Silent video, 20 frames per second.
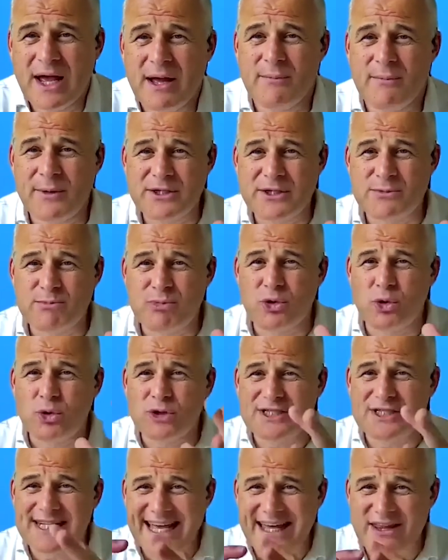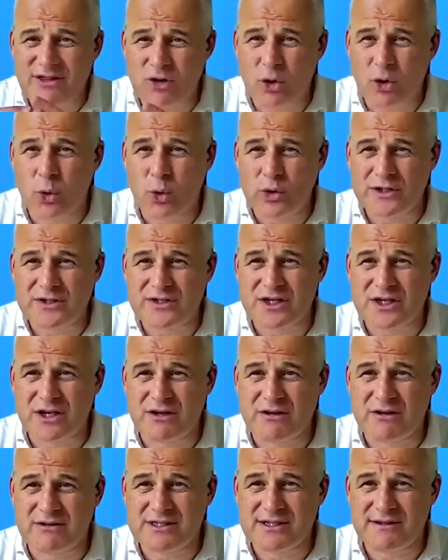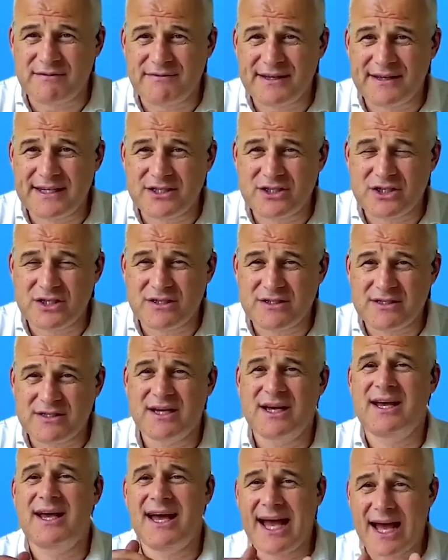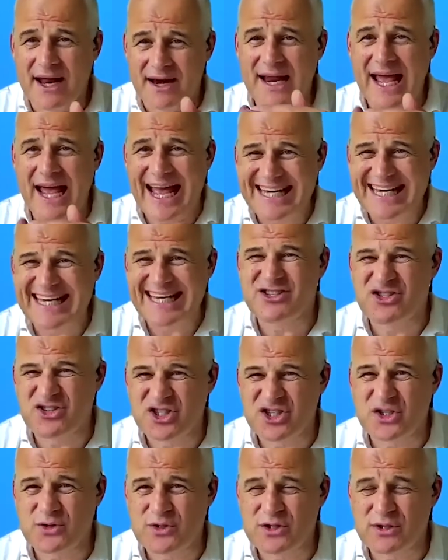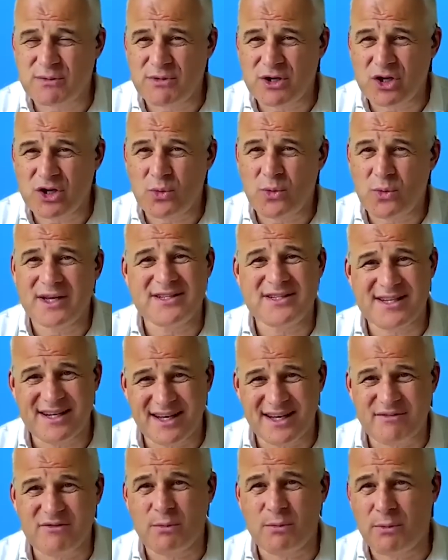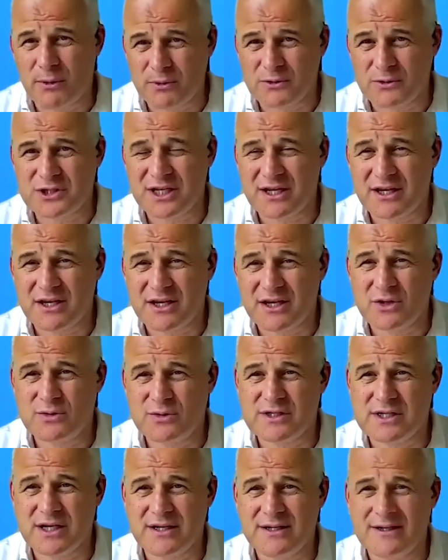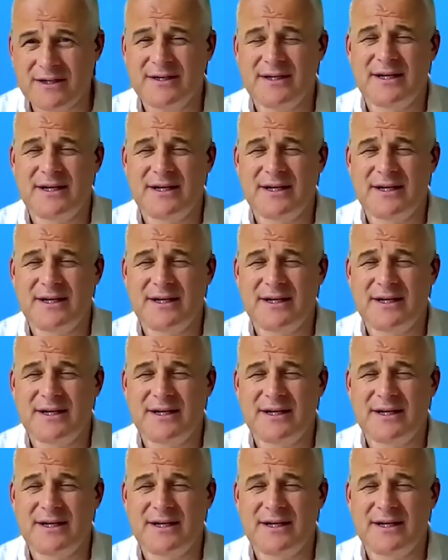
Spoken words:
which brought together all the security features and introduced some new ones like reporting a user.